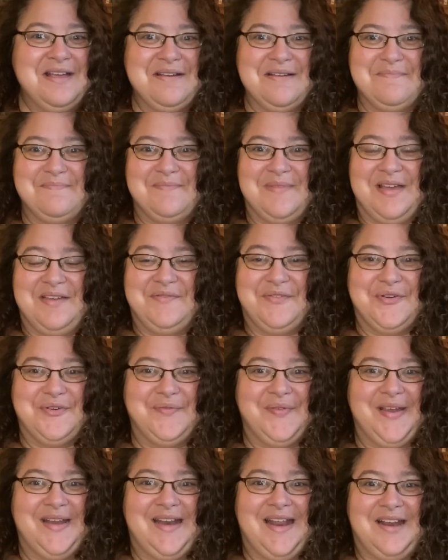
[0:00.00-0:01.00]
My phone
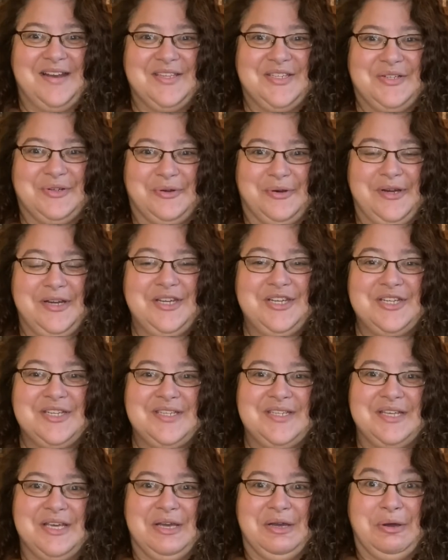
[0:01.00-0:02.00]
ran out of storage,
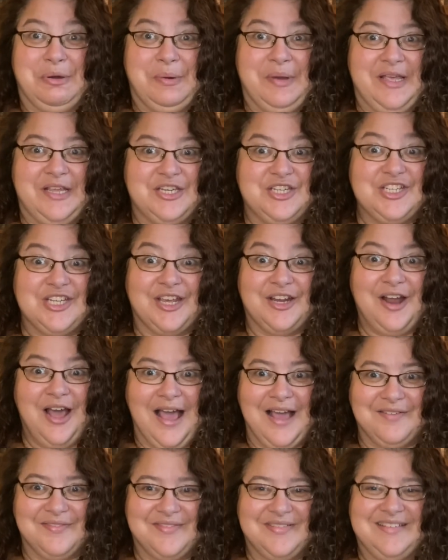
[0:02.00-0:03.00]
so it shut
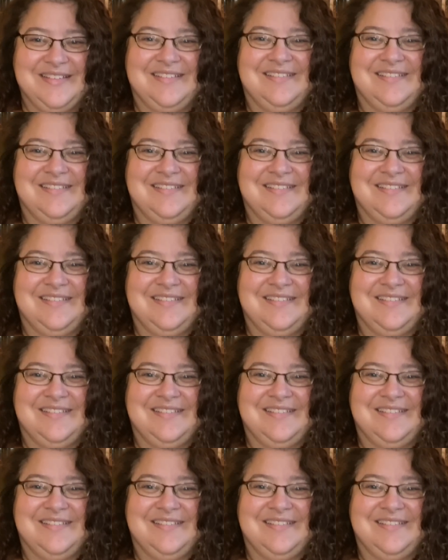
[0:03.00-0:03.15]
off.